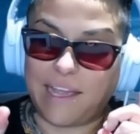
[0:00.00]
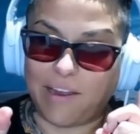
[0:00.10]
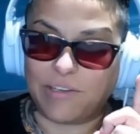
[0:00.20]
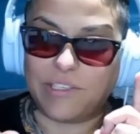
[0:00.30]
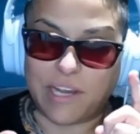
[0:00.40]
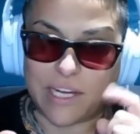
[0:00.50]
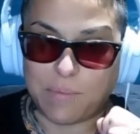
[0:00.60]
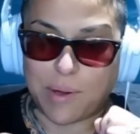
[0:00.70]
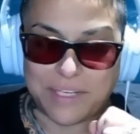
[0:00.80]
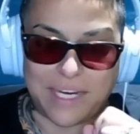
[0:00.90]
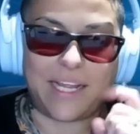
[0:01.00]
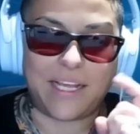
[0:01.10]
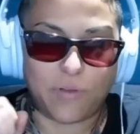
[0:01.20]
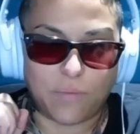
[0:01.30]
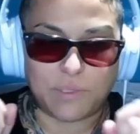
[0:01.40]
They are talking about
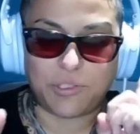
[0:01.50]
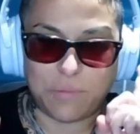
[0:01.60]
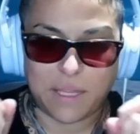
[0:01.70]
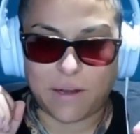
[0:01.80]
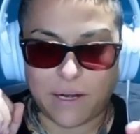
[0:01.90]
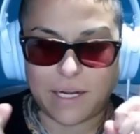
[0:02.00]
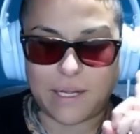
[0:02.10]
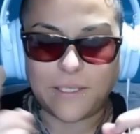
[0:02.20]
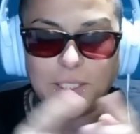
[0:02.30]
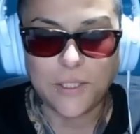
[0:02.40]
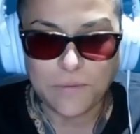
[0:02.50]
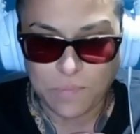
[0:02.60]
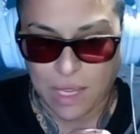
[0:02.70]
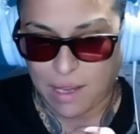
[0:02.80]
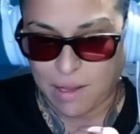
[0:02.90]
Diddy, so I'm assuming they're gonna
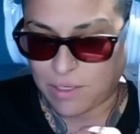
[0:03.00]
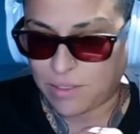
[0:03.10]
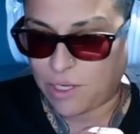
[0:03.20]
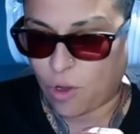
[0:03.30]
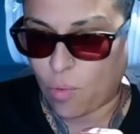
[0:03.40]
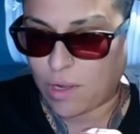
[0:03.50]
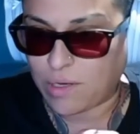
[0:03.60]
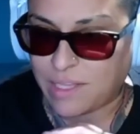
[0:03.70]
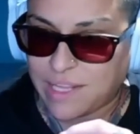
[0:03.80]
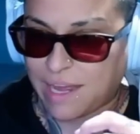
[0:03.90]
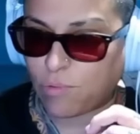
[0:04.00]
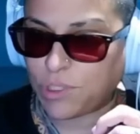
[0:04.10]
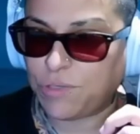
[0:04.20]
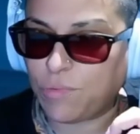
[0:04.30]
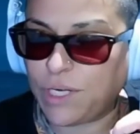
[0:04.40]
go on to that.
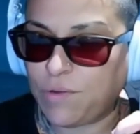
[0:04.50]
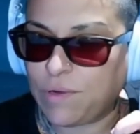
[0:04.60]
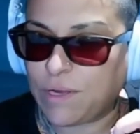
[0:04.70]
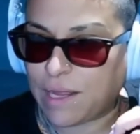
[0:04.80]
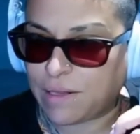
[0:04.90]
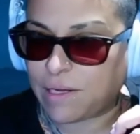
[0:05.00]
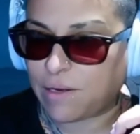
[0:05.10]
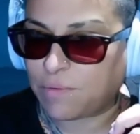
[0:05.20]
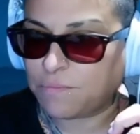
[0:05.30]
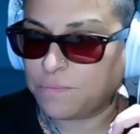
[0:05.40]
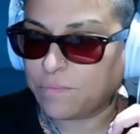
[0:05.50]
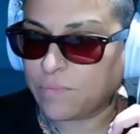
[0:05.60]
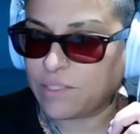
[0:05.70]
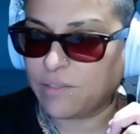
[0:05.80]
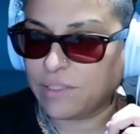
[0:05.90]
What do you got there?
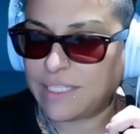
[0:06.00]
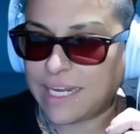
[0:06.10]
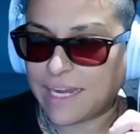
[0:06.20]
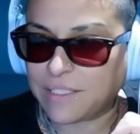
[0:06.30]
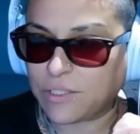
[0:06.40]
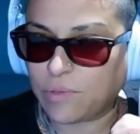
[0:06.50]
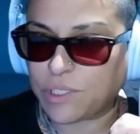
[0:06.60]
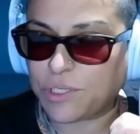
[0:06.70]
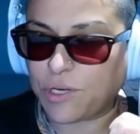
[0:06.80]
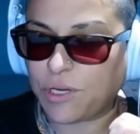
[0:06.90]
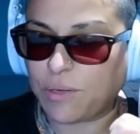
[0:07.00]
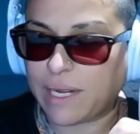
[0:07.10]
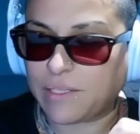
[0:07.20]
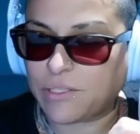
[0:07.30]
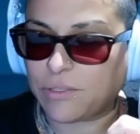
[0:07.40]
Seriously, ask the question. Are you able to
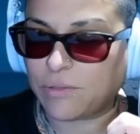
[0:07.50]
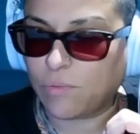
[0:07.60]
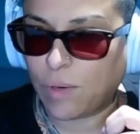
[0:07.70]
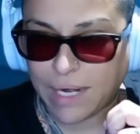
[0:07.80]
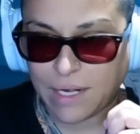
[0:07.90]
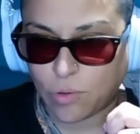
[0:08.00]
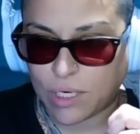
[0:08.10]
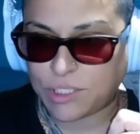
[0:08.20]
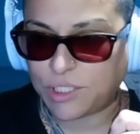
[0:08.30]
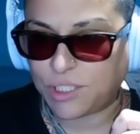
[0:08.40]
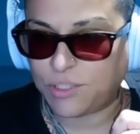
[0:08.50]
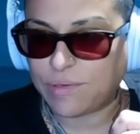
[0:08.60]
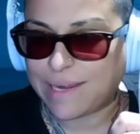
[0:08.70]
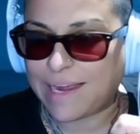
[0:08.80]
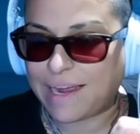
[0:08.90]
answer? What question do
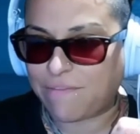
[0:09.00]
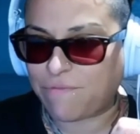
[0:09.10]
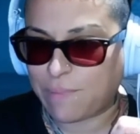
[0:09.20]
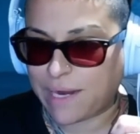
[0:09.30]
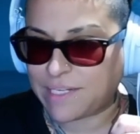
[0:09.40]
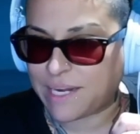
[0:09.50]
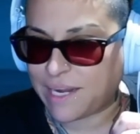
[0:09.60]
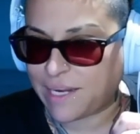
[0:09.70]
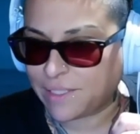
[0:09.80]
you have, Mai Tai?